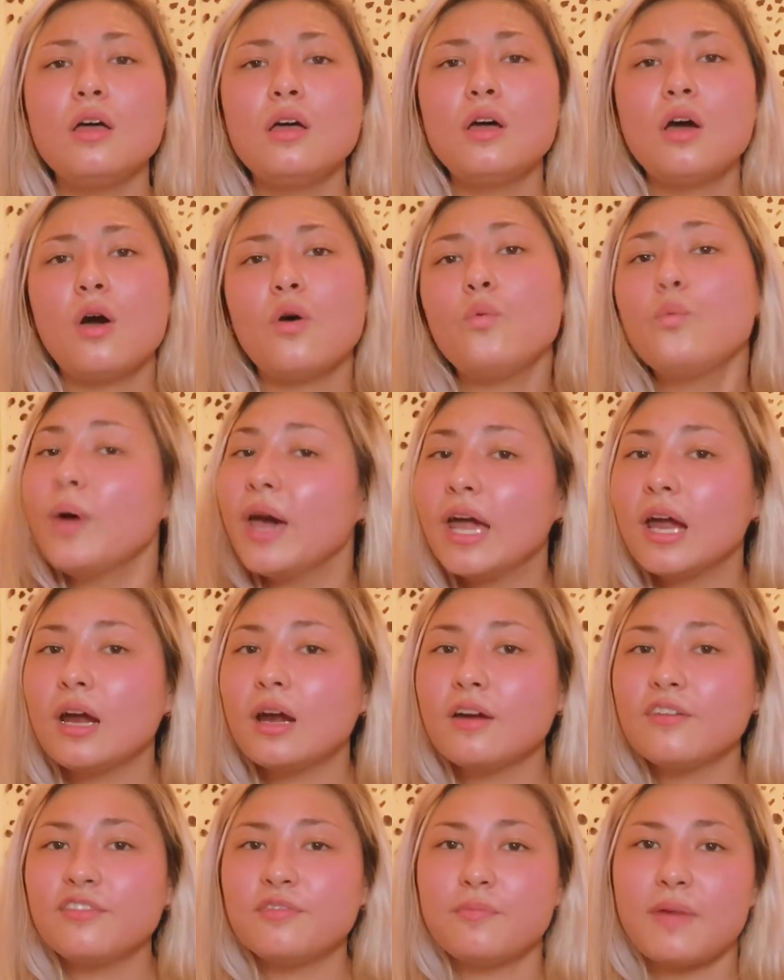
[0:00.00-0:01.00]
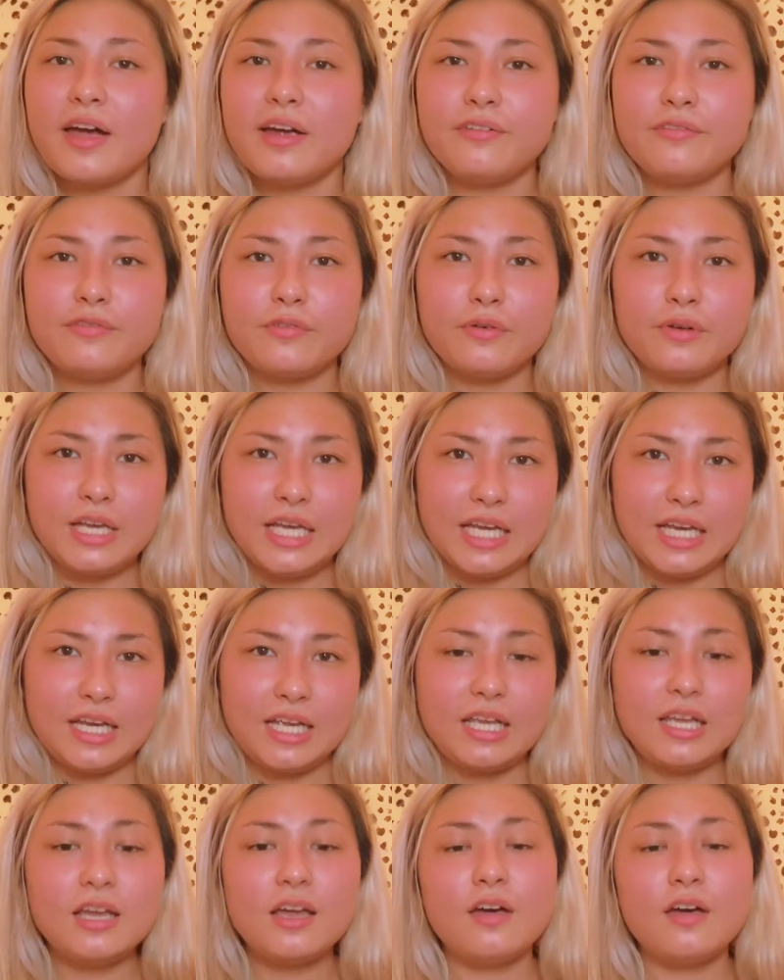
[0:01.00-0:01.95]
aware of mindful eating,